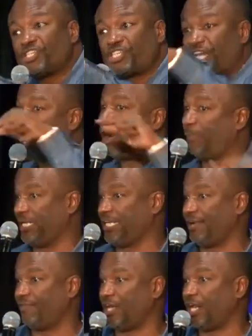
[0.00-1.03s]
shall be
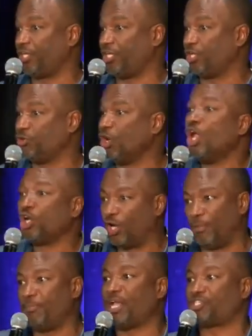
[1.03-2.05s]
given unto you.
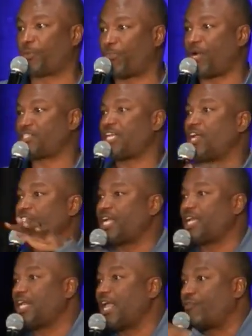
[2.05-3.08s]
Good measure, pressed down,
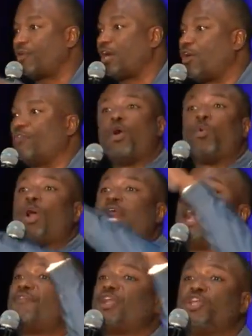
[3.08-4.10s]
shaken together, run over.
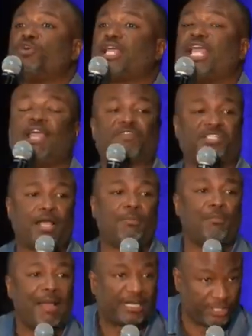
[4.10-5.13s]
Whatever you give is
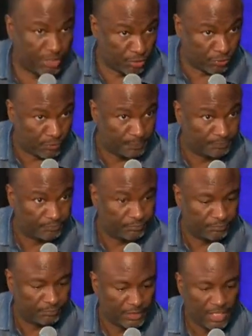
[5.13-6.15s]
coming back to you
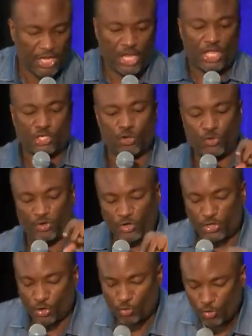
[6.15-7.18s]
you,
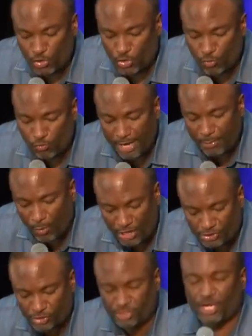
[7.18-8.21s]
you, you reap
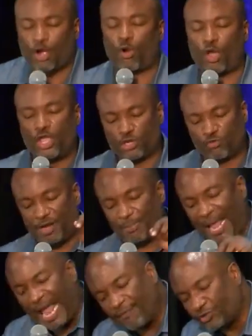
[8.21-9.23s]
what you sow, you reap
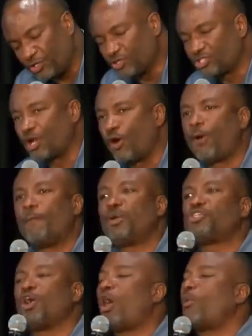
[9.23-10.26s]
after you sow,
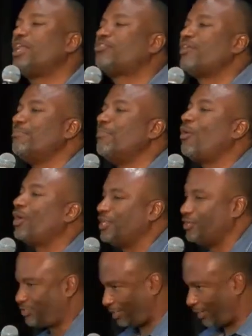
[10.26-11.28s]
but you always reap more than
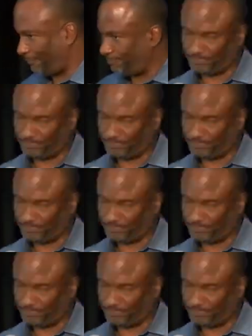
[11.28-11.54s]
you sow.